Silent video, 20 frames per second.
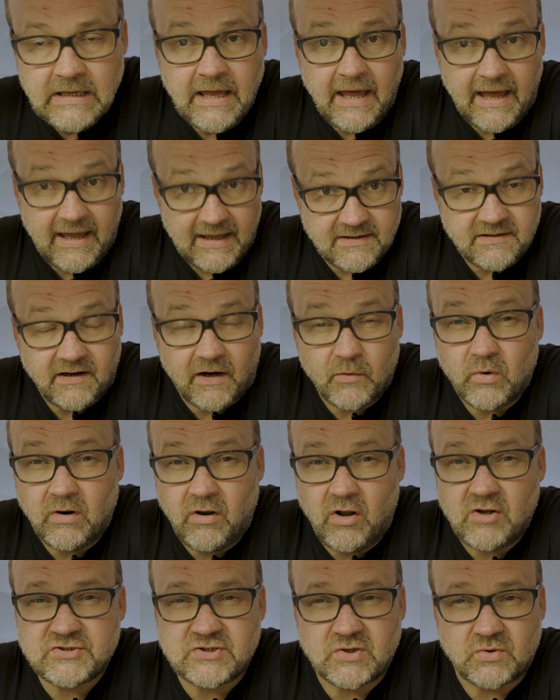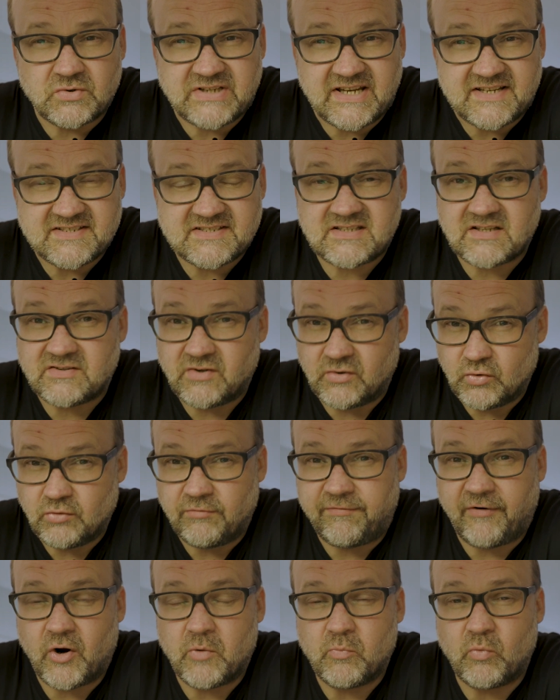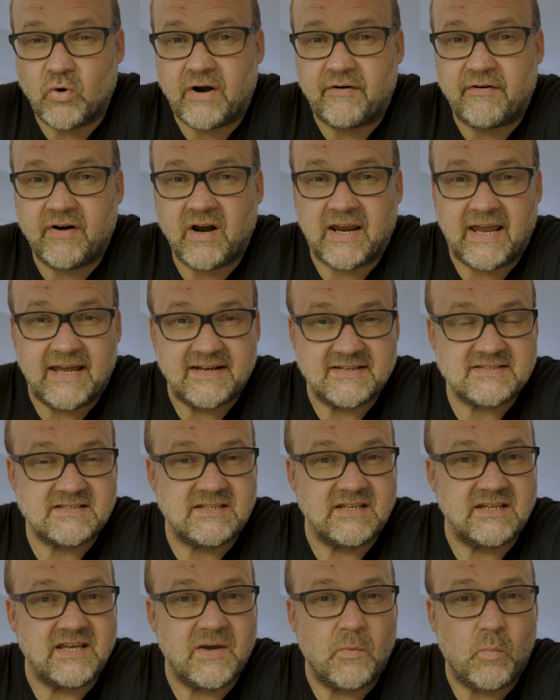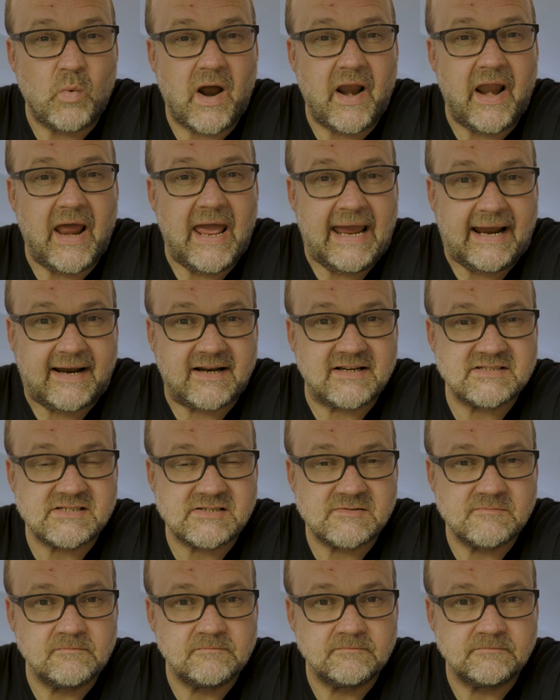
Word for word: And I will also test the new firmware against the EM1X.